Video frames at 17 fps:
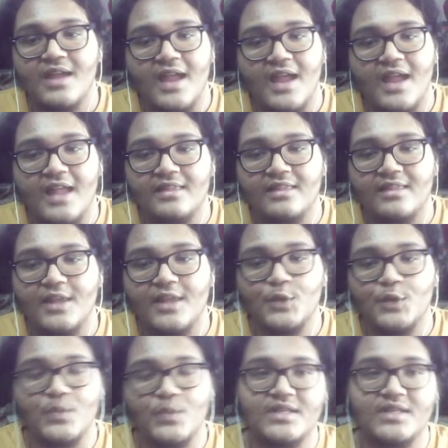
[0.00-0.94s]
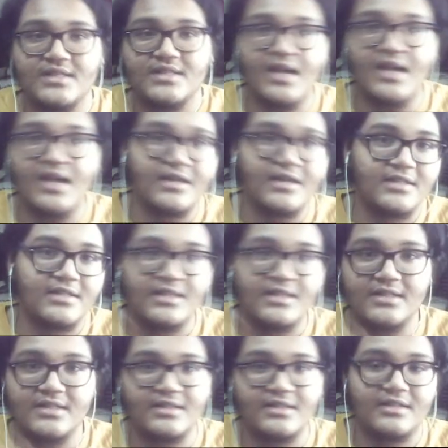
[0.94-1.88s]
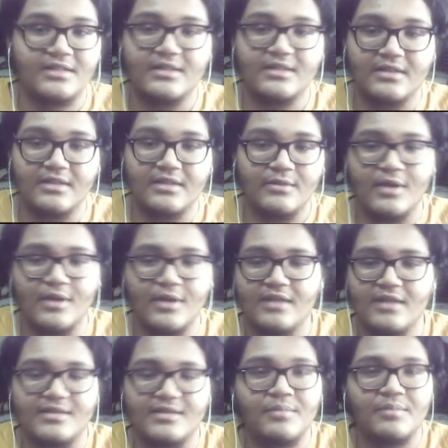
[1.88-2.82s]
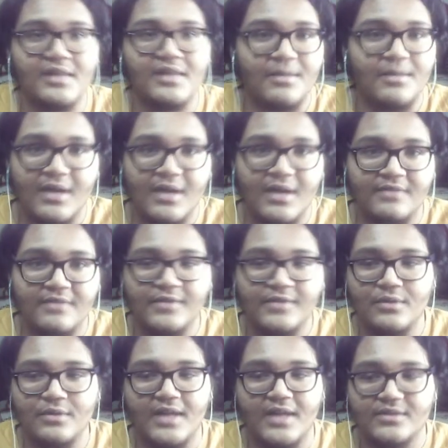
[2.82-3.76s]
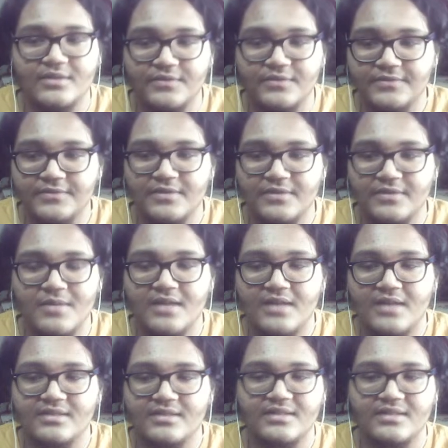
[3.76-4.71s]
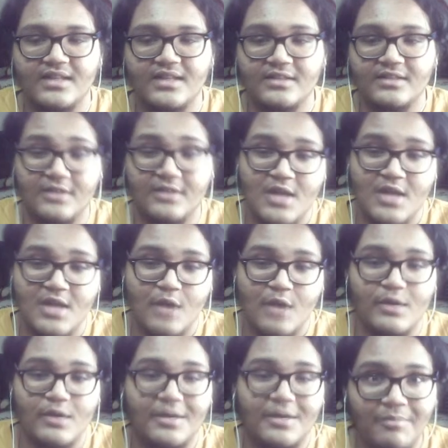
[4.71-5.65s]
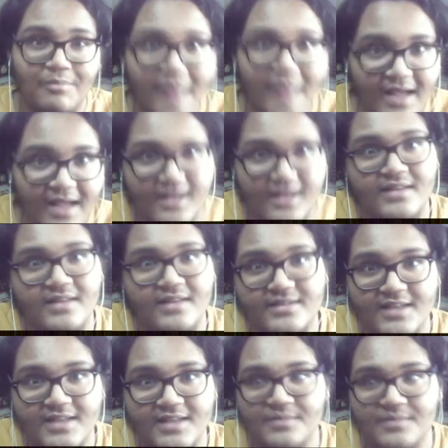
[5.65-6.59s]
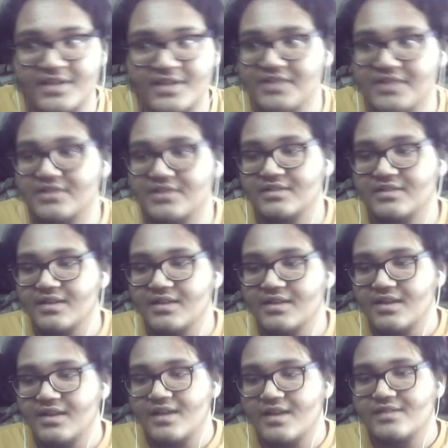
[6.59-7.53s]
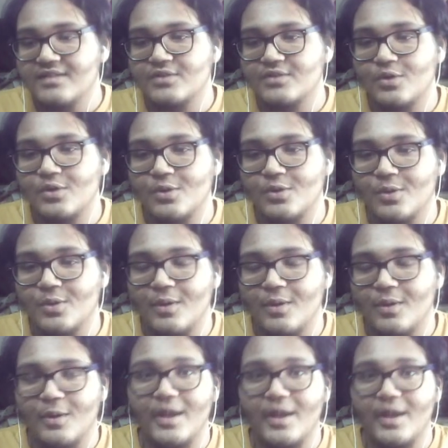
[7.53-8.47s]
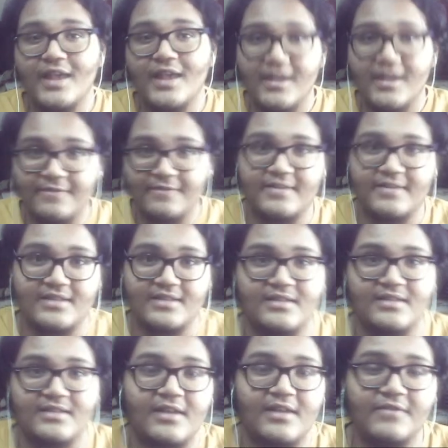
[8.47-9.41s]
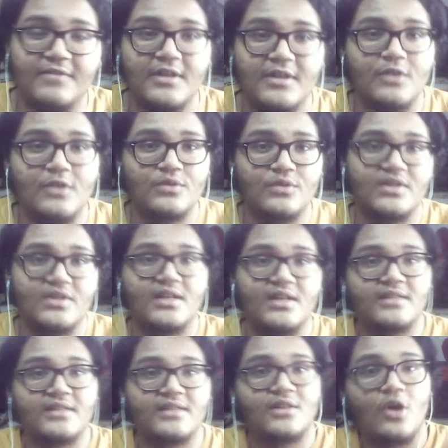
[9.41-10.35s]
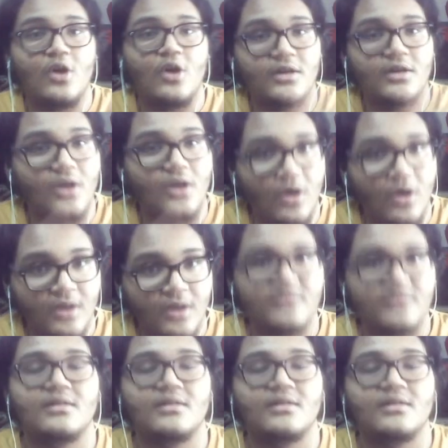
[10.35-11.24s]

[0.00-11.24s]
and then we started a simple command, few lines of commands, and then we are back in the same session. So if the user is logged on,